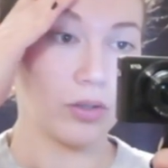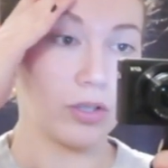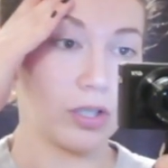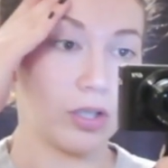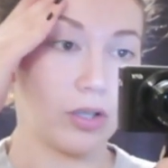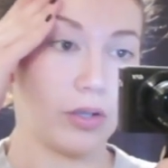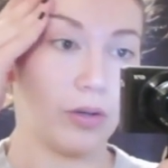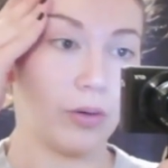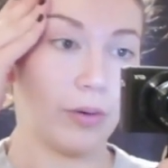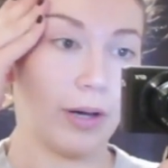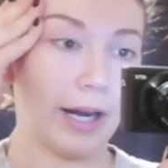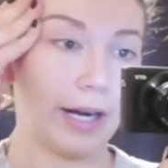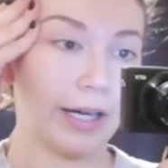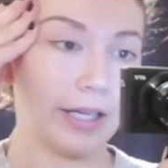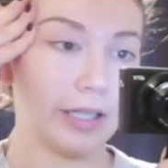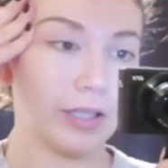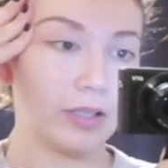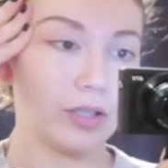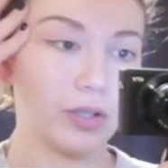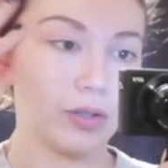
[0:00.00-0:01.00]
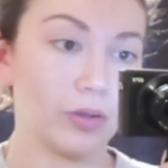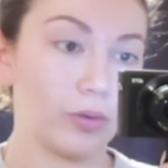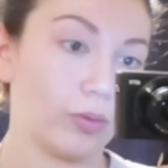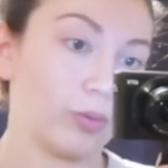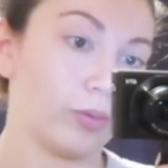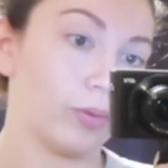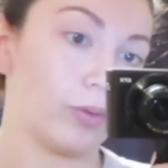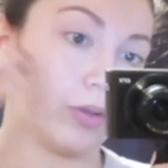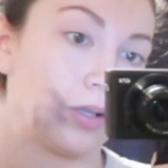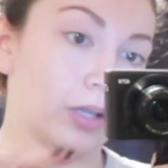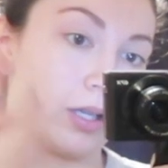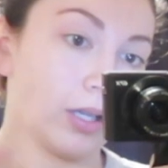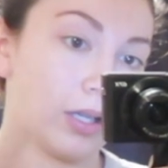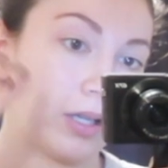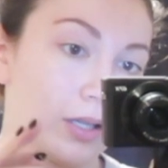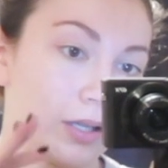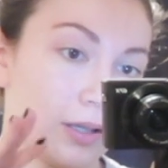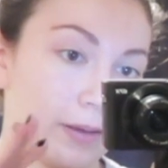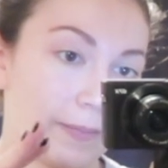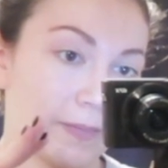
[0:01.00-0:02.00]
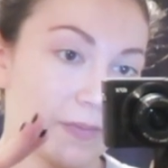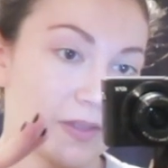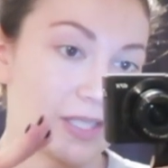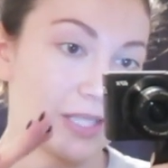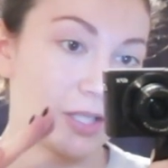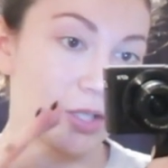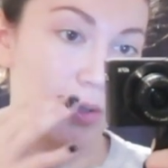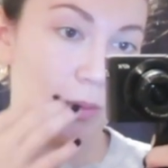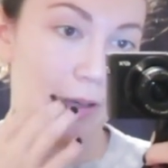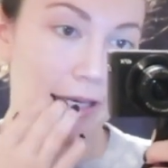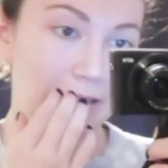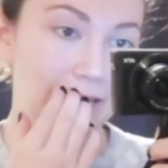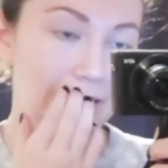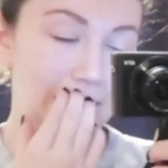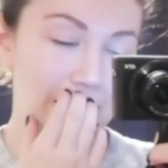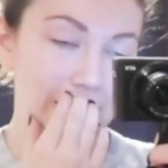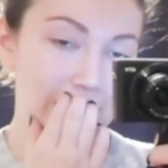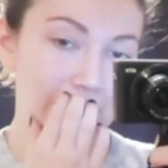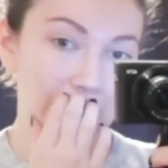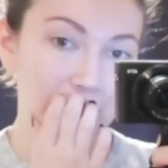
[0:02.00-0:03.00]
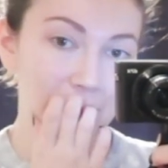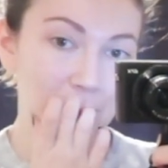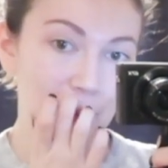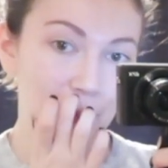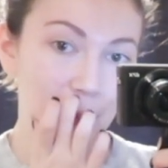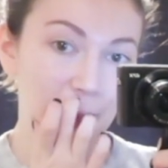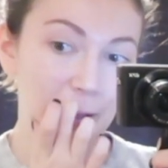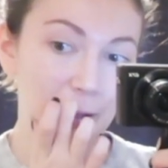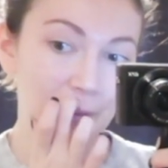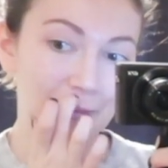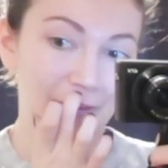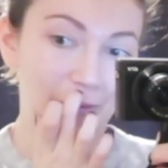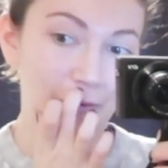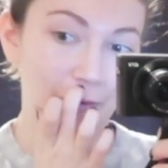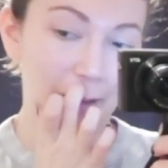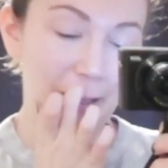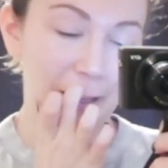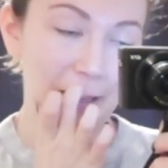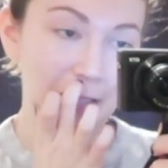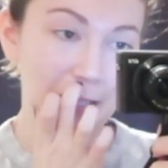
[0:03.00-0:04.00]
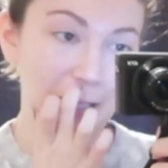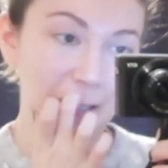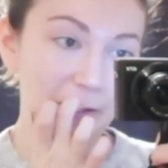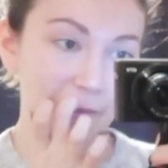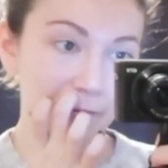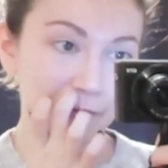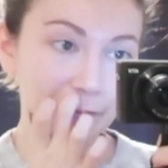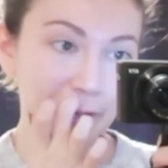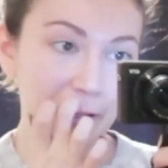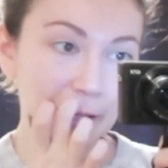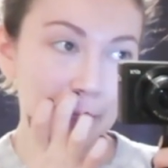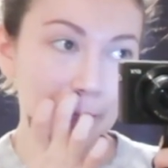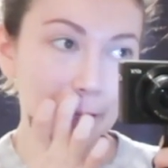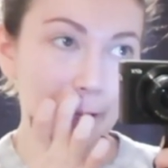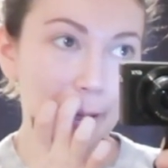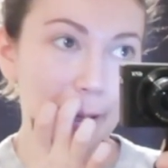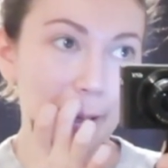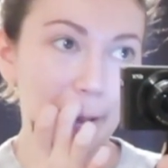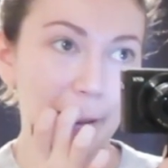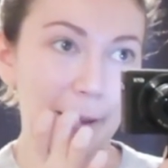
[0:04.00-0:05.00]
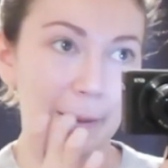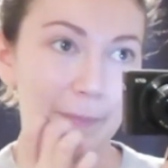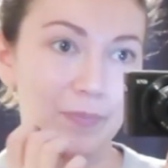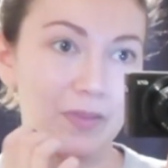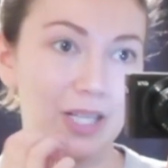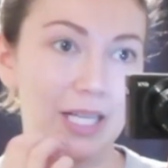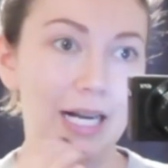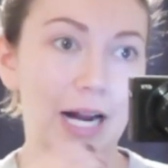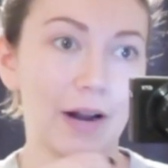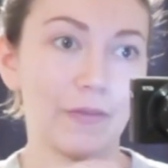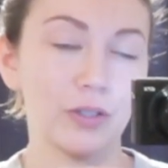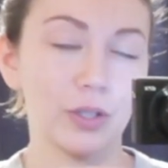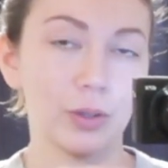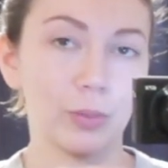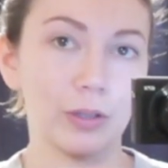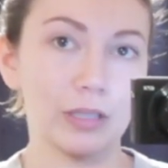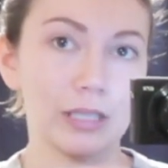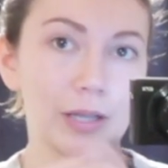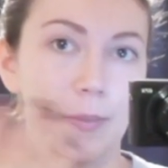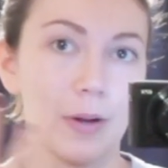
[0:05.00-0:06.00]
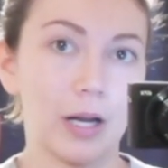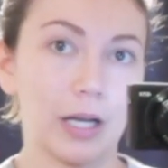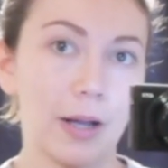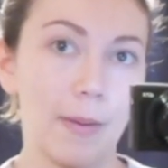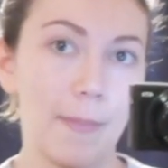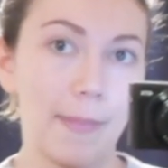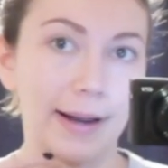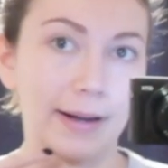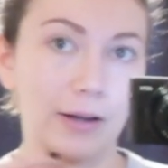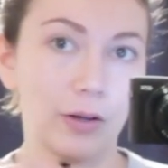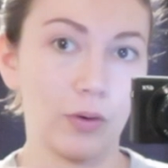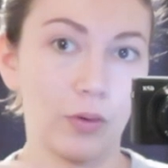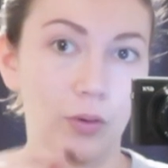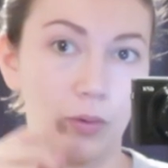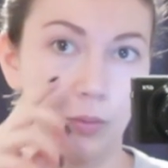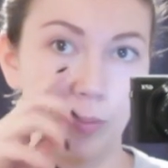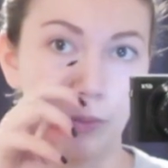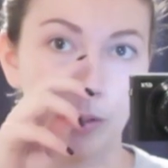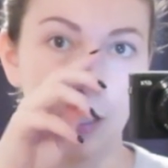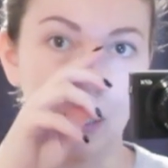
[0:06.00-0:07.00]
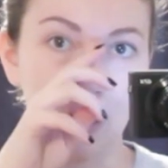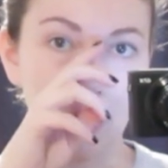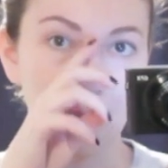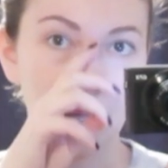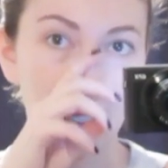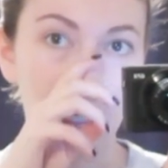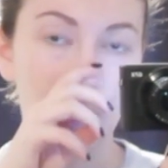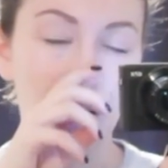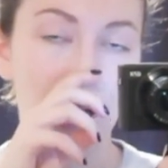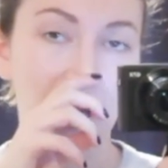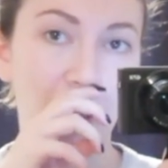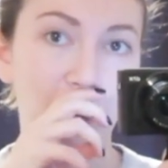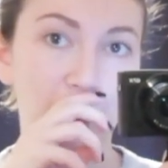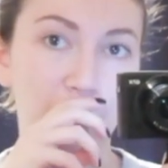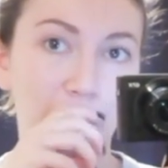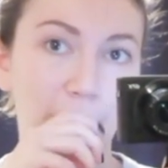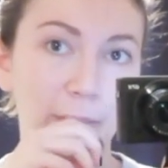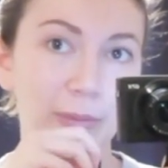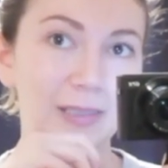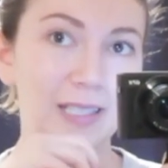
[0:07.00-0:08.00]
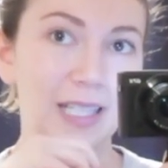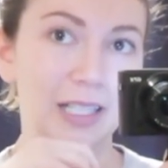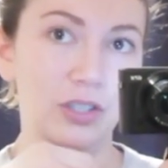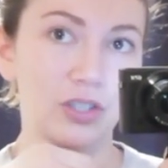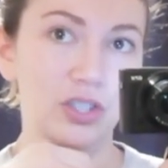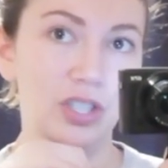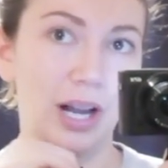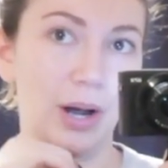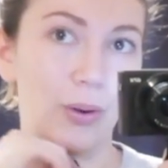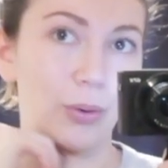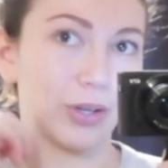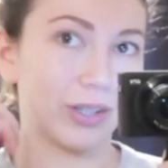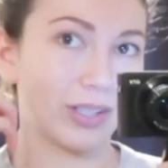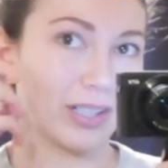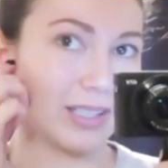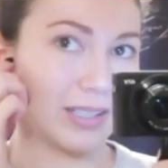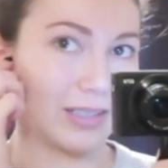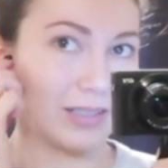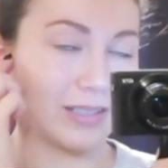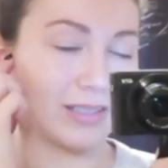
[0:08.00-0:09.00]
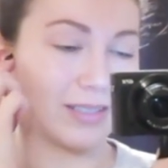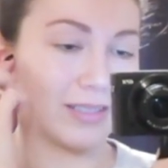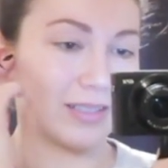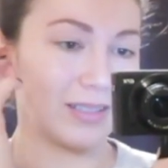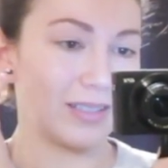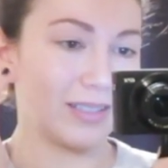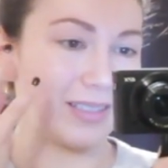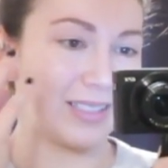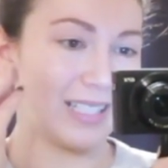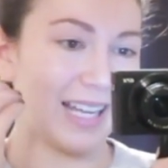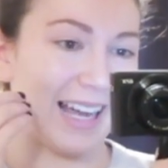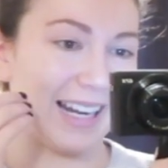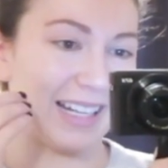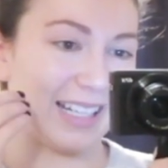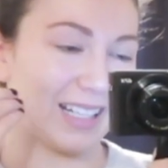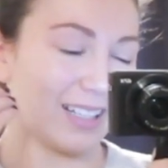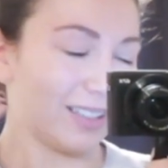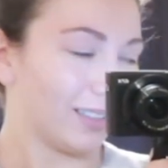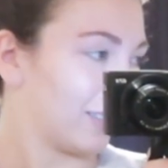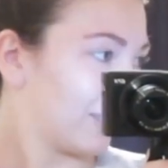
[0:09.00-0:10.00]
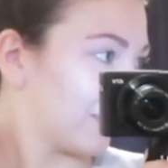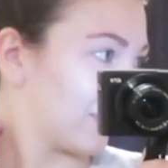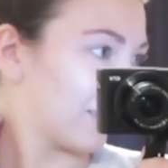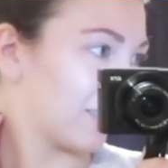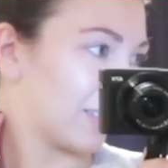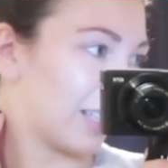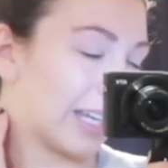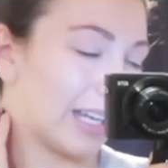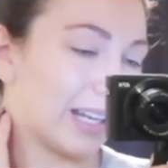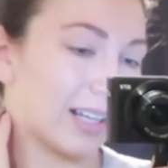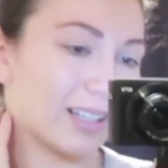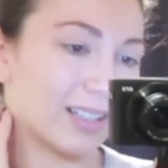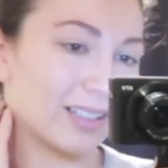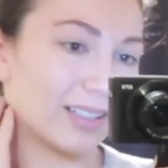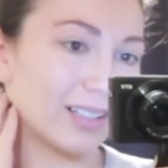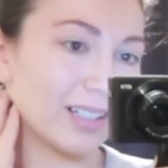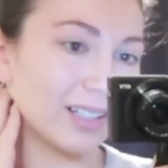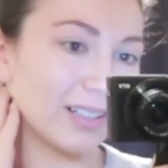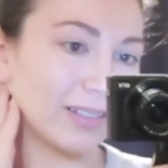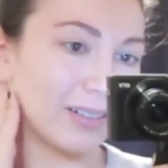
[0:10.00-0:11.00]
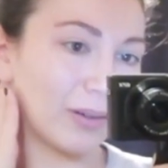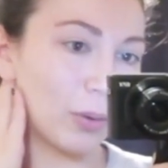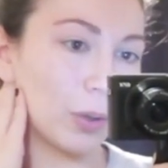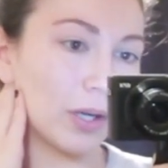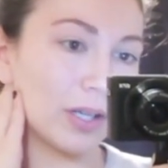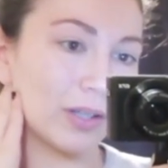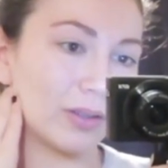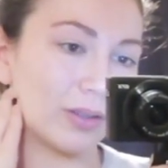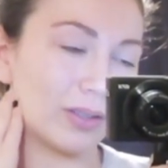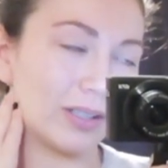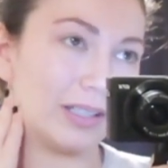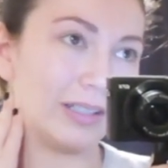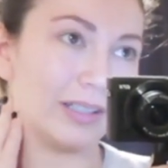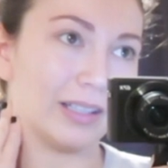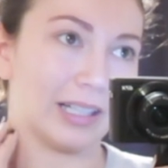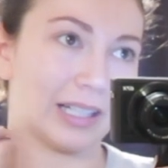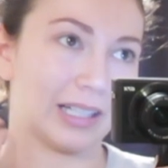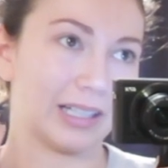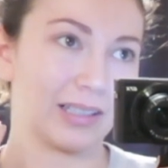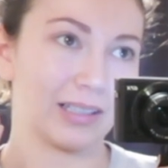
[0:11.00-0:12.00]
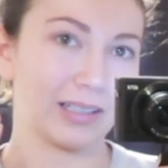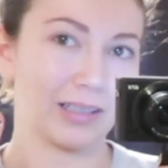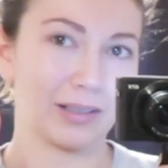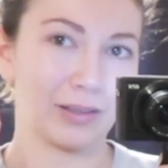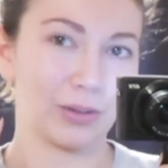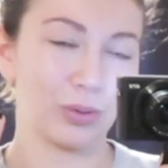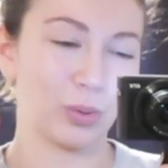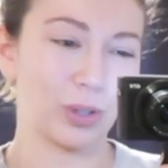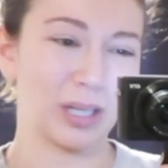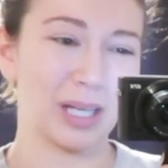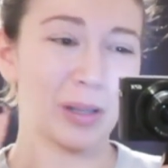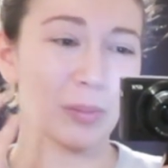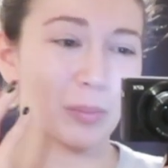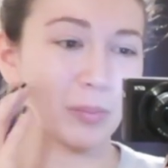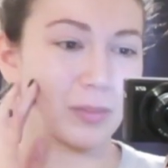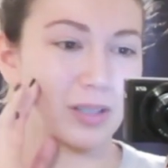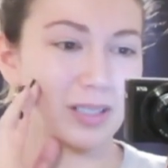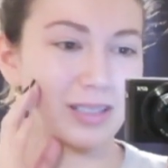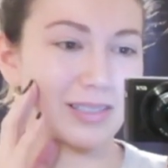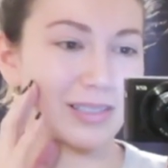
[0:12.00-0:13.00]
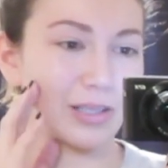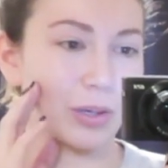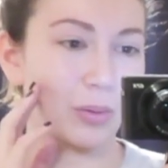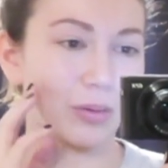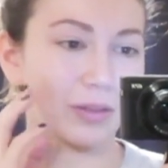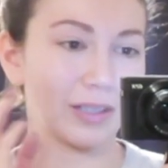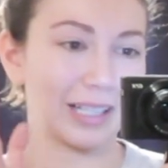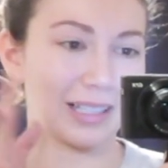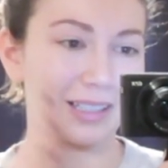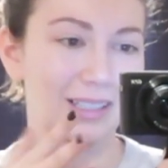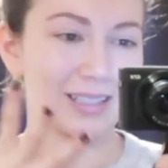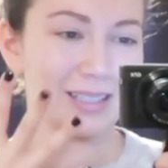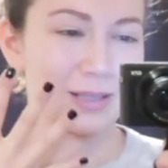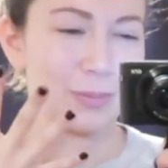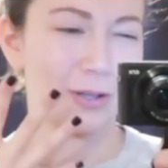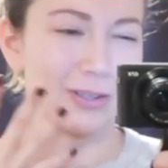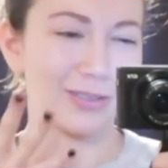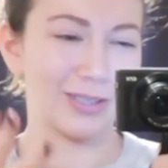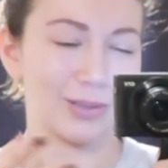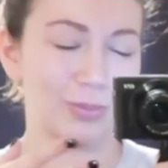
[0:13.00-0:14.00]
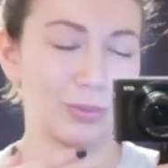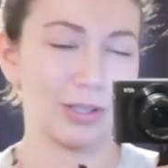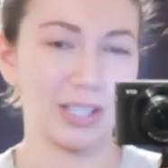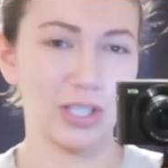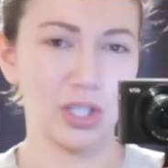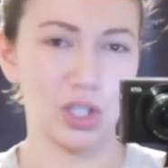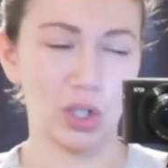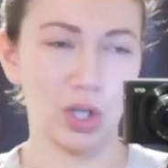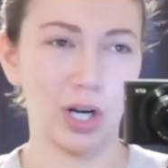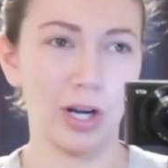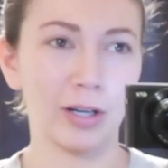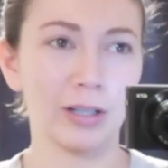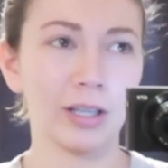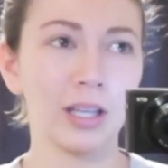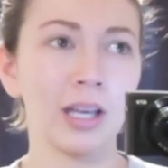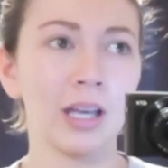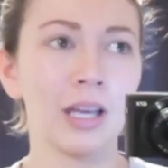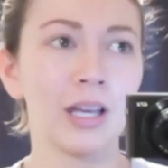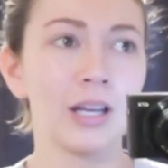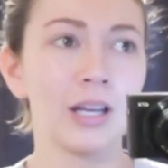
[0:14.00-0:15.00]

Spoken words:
So I need to situate this a little bit before I leave. And afterwards I'm gonna come back home, probably take a shower because the tanning like oil and like cream is so like it smells really strong.